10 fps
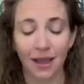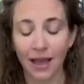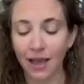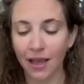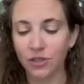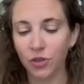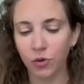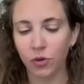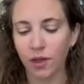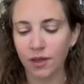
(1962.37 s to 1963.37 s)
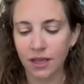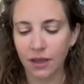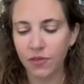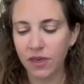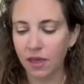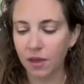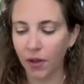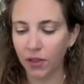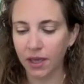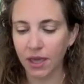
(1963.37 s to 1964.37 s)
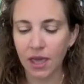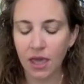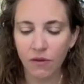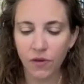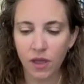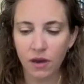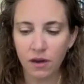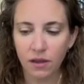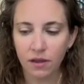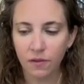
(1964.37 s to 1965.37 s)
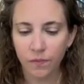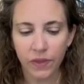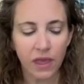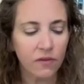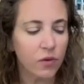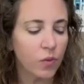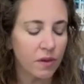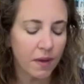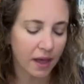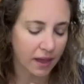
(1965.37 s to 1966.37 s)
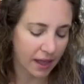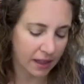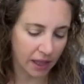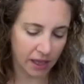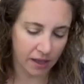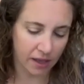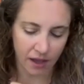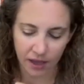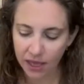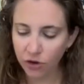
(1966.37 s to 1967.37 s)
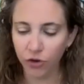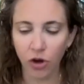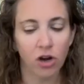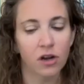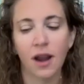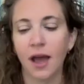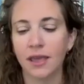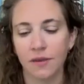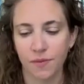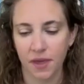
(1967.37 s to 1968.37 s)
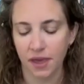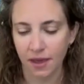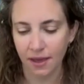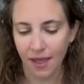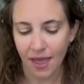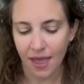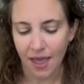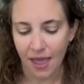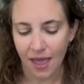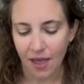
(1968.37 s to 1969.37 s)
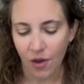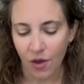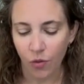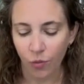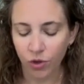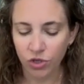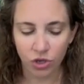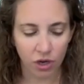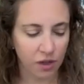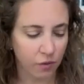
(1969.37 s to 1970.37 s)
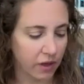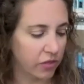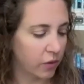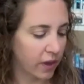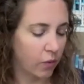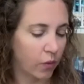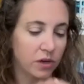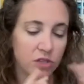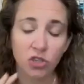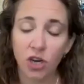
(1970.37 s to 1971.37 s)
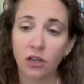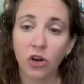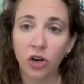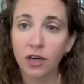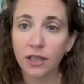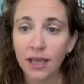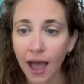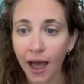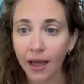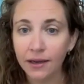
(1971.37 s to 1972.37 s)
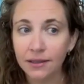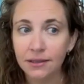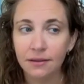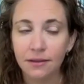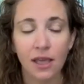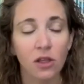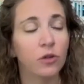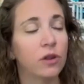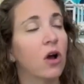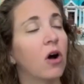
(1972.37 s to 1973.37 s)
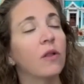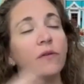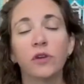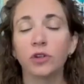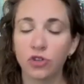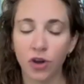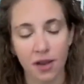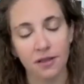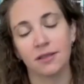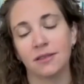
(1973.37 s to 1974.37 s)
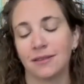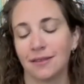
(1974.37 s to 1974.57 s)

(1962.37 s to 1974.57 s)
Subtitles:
I so agree with that, because I'm thinking about like even way back at like a kindergarten IEP, we're starting with, okay, where is the child currently at, including all of their strengths